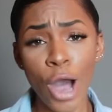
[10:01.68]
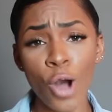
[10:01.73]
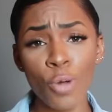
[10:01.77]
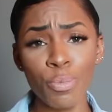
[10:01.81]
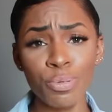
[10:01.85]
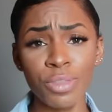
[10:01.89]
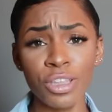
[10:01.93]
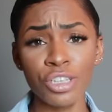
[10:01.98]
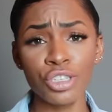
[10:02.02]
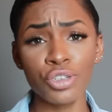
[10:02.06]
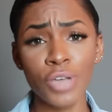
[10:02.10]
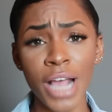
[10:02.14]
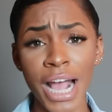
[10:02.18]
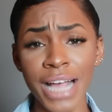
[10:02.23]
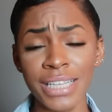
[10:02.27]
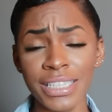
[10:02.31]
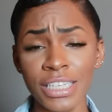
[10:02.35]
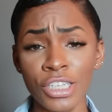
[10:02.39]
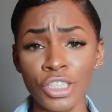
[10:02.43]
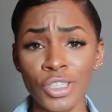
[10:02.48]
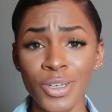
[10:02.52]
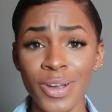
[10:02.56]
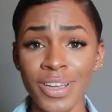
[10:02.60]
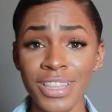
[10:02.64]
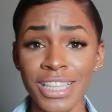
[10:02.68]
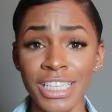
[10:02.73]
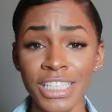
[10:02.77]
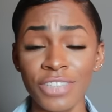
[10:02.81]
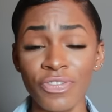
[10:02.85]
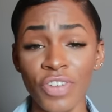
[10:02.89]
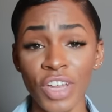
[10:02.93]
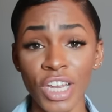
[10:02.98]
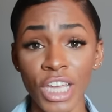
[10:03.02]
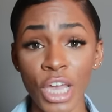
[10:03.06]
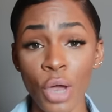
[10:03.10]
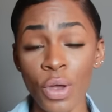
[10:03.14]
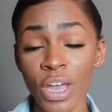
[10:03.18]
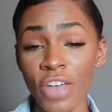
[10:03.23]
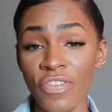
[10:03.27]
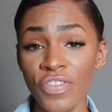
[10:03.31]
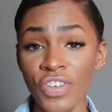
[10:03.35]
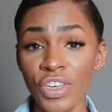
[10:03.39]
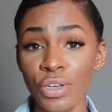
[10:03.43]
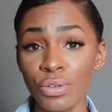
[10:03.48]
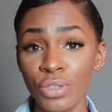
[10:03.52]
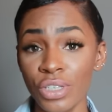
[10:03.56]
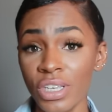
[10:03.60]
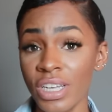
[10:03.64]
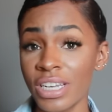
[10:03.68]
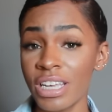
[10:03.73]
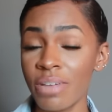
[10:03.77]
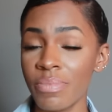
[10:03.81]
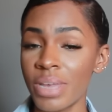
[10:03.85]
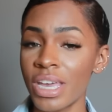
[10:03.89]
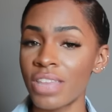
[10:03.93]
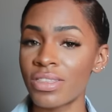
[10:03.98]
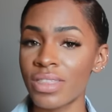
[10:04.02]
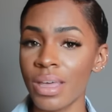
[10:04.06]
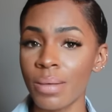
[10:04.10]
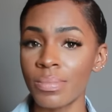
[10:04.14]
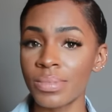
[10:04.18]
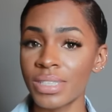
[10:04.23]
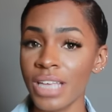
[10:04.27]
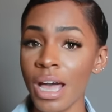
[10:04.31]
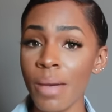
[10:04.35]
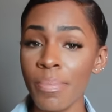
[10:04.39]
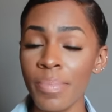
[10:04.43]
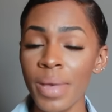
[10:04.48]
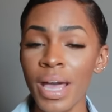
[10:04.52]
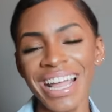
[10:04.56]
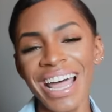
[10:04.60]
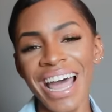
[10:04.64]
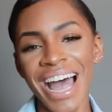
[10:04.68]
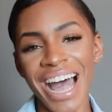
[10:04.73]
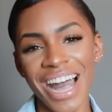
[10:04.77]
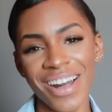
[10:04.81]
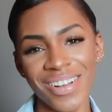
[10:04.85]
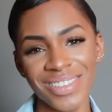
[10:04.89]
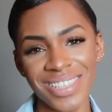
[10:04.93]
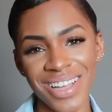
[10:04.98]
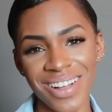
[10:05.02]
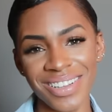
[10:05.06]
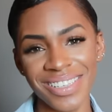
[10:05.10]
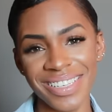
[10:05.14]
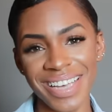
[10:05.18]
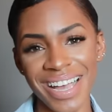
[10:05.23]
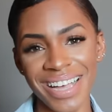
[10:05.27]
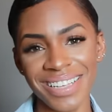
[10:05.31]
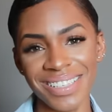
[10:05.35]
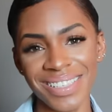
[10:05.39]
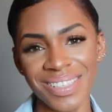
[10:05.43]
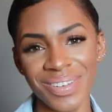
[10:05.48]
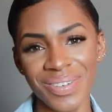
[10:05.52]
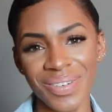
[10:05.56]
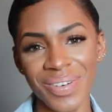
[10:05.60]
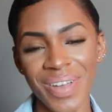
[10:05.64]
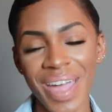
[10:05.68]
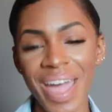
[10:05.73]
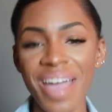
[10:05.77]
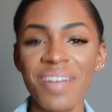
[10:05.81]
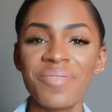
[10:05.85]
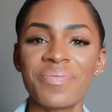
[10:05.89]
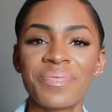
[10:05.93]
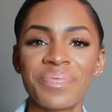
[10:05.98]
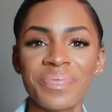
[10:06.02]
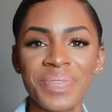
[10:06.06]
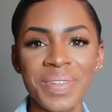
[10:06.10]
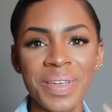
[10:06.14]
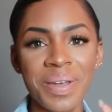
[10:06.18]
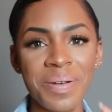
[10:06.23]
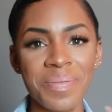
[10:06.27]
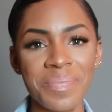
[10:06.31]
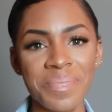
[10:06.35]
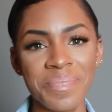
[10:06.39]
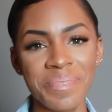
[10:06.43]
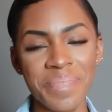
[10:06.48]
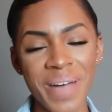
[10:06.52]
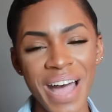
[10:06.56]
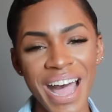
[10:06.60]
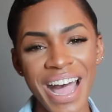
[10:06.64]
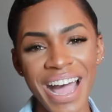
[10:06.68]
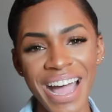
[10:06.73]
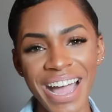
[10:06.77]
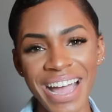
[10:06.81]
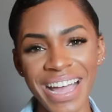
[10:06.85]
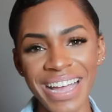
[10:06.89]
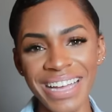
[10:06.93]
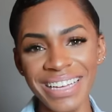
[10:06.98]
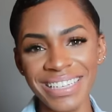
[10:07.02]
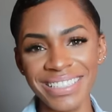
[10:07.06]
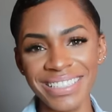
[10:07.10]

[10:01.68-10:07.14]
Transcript: Hope that you guys enjoyed this video. If you did, give me a thumbs up. I will talk to you guys soon, okay? Bye!